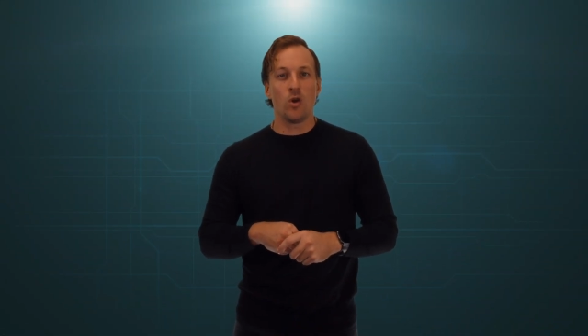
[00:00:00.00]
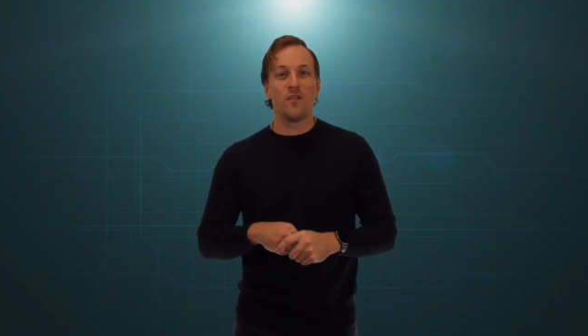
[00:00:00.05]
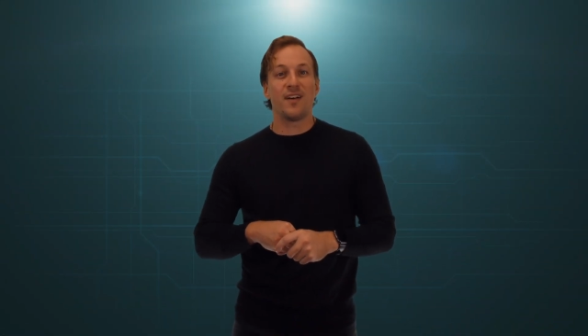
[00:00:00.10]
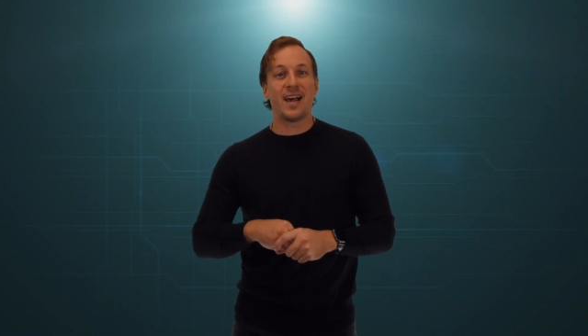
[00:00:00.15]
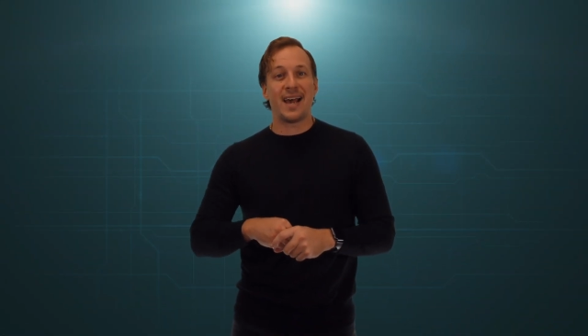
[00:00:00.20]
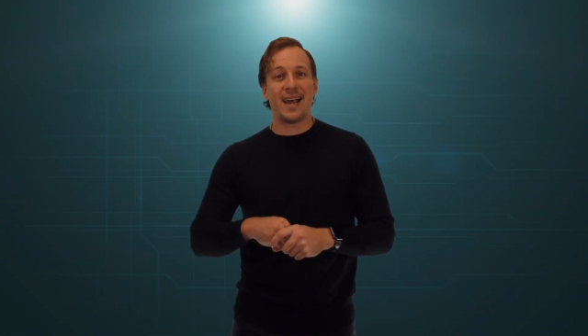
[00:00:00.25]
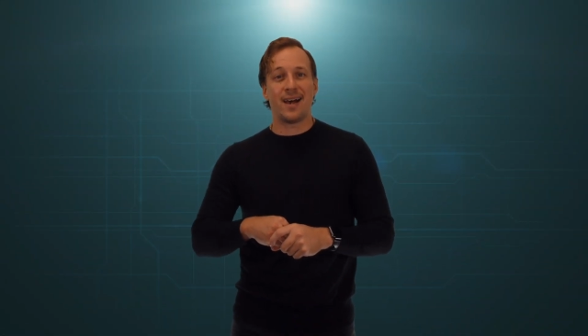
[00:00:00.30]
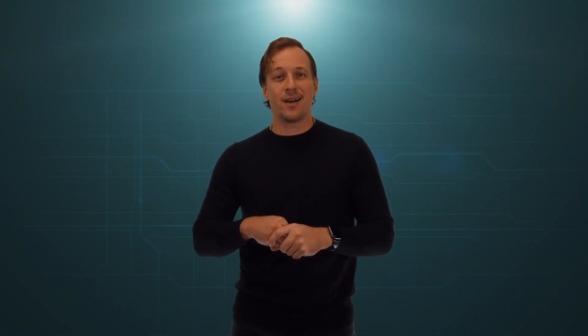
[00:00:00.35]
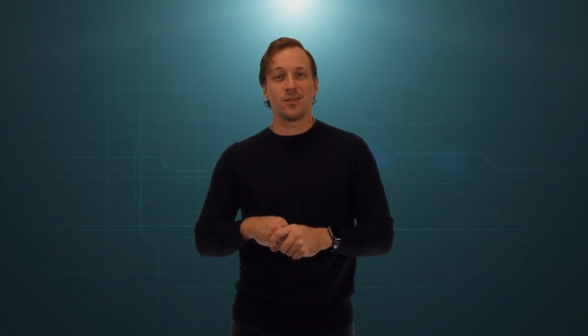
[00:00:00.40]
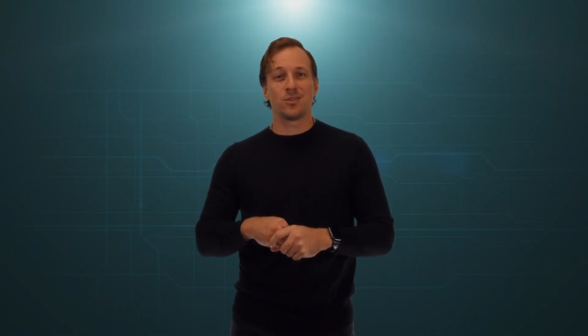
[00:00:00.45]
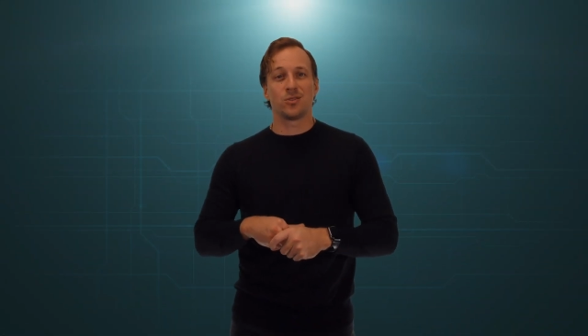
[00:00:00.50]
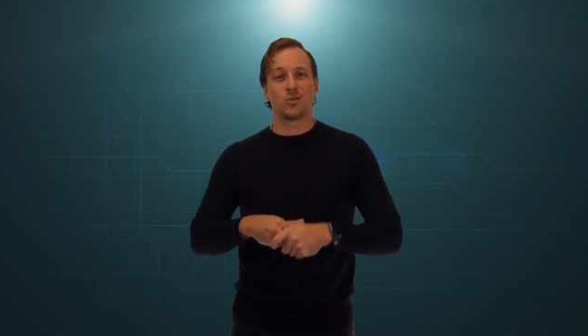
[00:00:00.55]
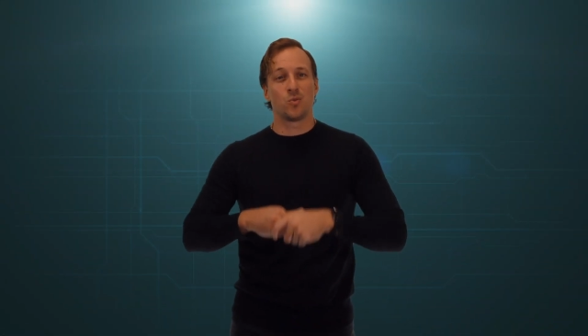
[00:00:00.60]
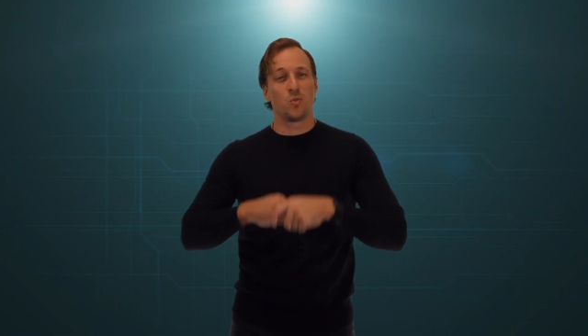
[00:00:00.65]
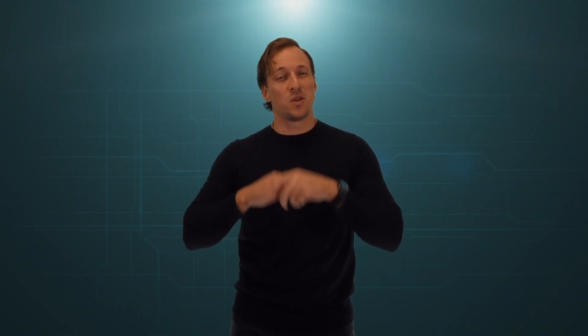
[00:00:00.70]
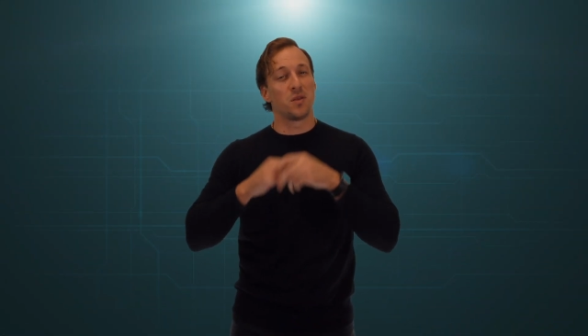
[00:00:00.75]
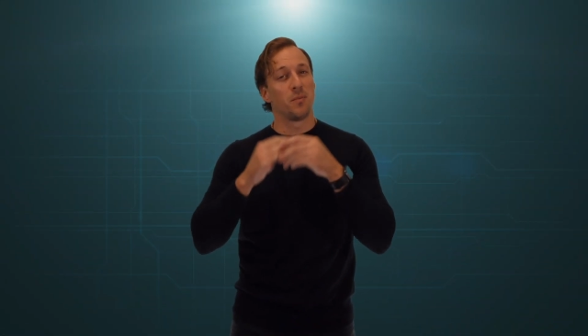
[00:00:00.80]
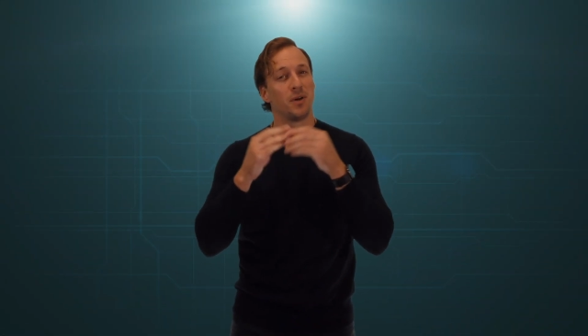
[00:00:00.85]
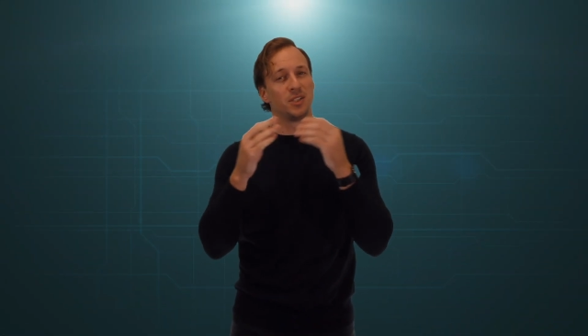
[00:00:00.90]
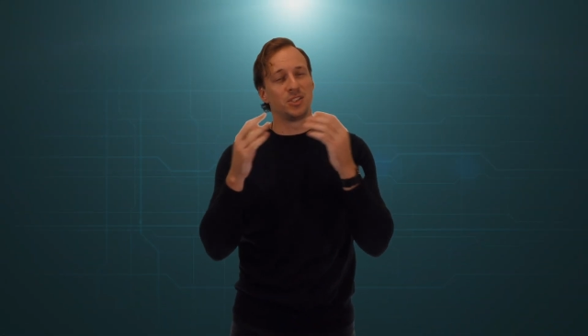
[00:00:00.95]
have a house
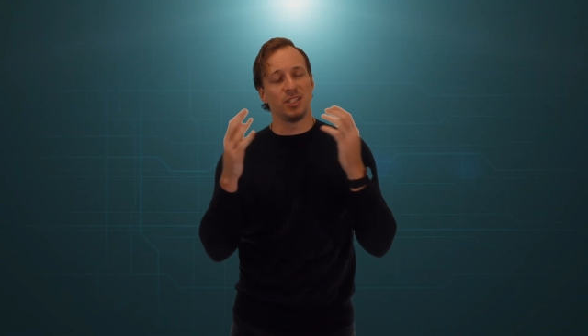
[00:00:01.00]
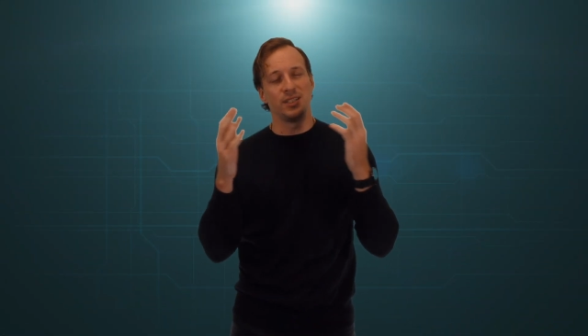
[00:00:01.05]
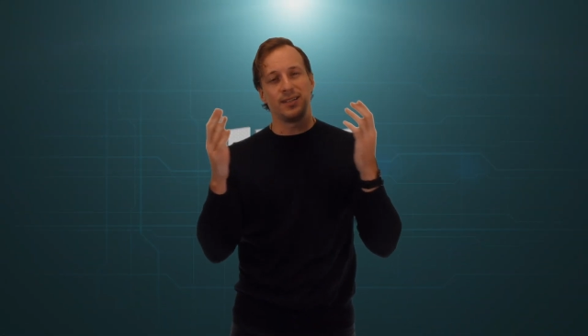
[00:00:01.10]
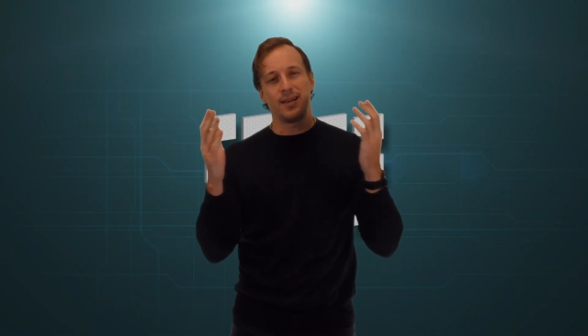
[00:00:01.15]
with a bunch of